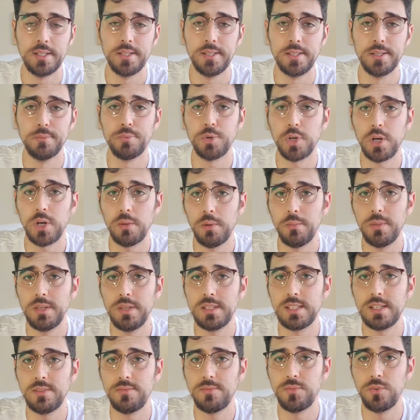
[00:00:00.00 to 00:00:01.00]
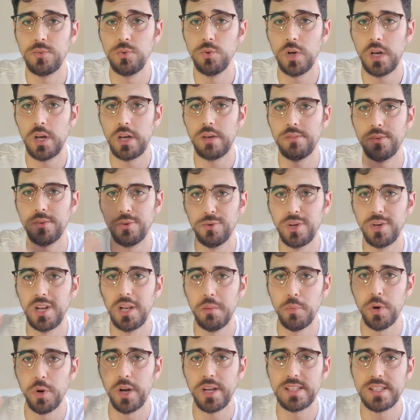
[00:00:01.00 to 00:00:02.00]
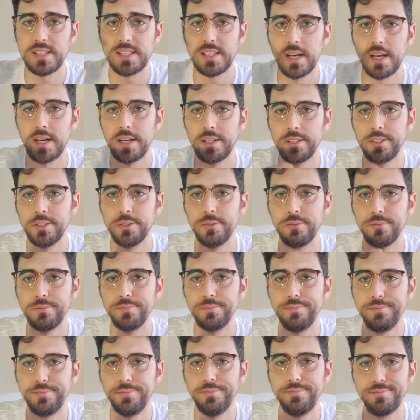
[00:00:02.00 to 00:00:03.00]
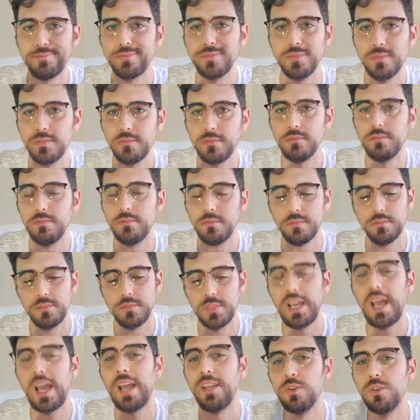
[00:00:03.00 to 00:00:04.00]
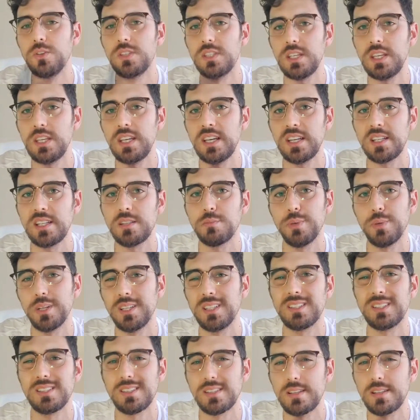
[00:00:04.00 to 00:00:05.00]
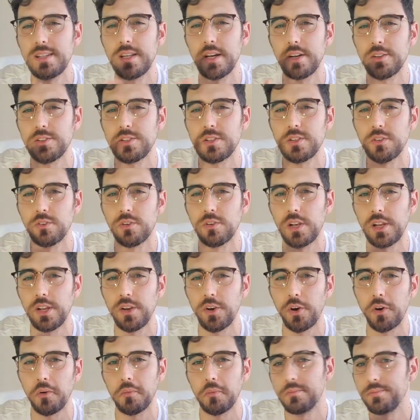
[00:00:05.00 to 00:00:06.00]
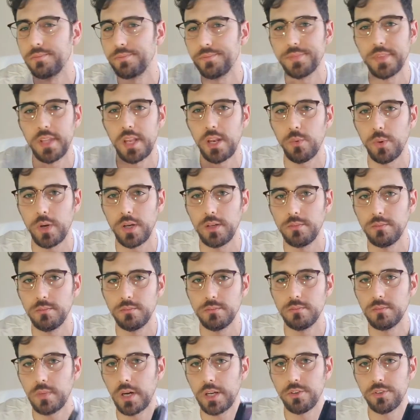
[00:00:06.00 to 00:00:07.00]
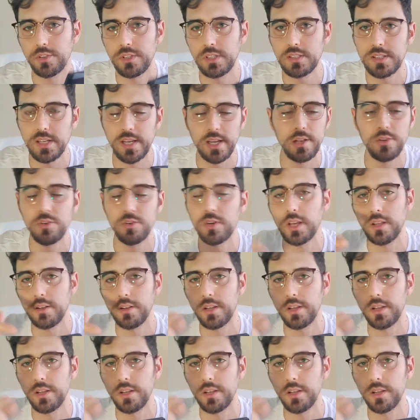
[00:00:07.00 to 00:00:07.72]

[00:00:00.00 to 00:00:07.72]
The problem is if you have a really bright sun, you see it, but it's not so clear. Anyway, minor detail. You can